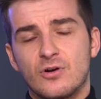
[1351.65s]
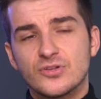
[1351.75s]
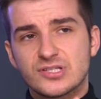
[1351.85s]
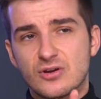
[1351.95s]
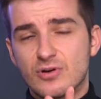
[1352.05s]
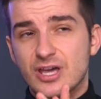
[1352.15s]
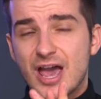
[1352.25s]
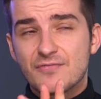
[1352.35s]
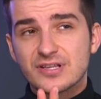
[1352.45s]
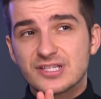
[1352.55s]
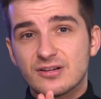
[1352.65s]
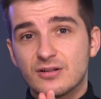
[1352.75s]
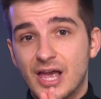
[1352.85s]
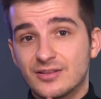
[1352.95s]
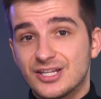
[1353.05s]
also, every
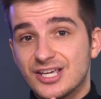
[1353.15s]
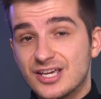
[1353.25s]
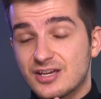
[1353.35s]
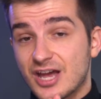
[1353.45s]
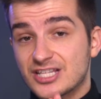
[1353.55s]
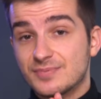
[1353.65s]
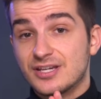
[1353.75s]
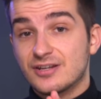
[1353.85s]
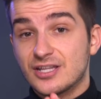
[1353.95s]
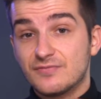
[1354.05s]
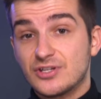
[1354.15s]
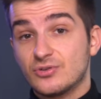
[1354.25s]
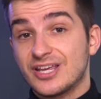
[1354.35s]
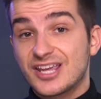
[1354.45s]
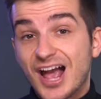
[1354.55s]
single L E D has been
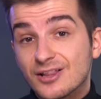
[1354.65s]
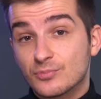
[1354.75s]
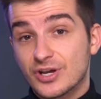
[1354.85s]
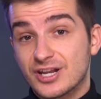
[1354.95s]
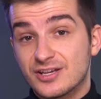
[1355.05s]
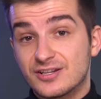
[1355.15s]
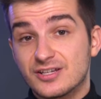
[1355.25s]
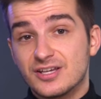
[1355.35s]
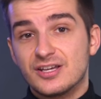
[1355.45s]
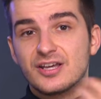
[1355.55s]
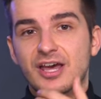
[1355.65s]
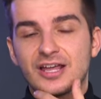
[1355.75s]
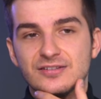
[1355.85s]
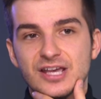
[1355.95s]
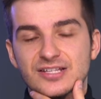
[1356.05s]
individually calibrated.
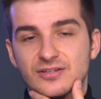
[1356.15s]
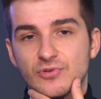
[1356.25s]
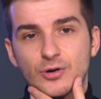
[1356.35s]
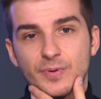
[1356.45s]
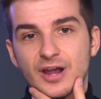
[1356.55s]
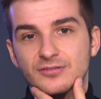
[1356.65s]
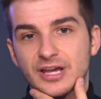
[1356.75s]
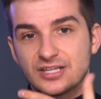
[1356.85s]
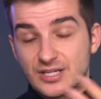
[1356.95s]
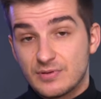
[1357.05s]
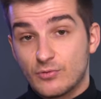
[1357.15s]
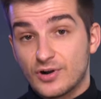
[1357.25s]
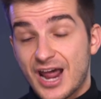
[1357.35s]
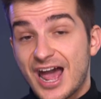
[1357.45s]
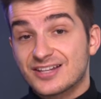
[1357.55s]
And yes, the rear panel, like I said
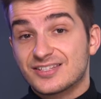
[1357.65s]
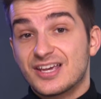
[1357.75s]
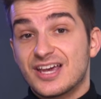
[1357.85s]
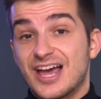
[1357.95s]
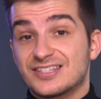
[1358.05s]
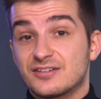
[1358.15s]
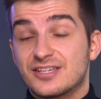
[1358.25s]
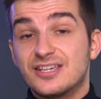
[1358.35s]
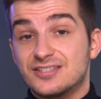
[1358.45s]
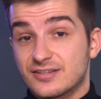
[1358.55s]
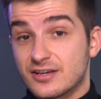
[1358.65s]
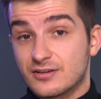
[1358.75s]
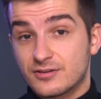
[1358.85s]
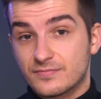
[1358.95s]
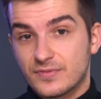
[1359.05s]
before, acts as a heatsink.